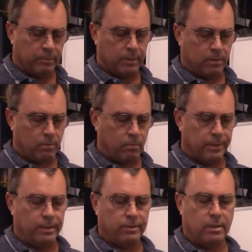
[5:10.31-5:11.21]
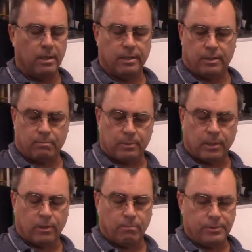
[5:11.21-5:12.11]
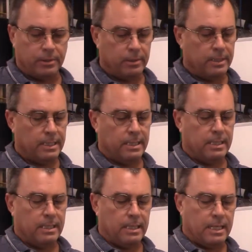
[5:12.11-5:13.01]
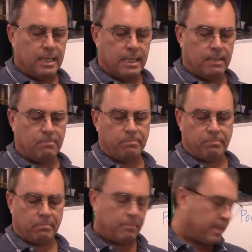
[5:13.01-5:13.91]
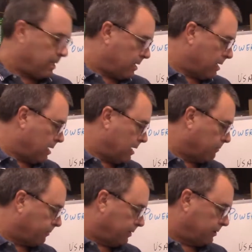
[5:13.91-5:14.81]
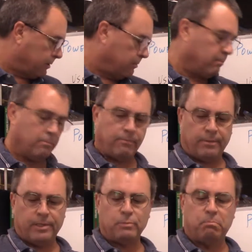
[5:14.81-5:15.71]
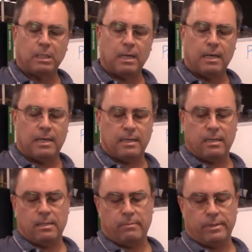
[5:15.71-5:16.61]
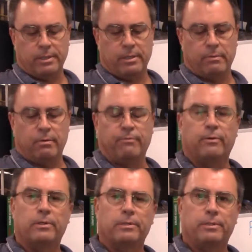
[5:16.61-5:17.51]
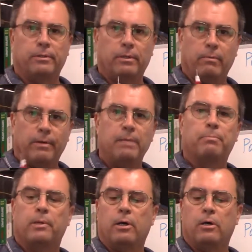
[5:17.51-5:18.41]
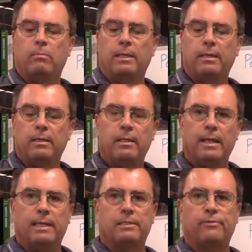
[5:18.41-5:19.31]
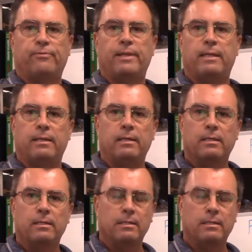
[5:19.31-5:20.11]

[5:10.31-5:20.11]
or what you call your probes. And for this blog, we're going to refer to the red probe as feed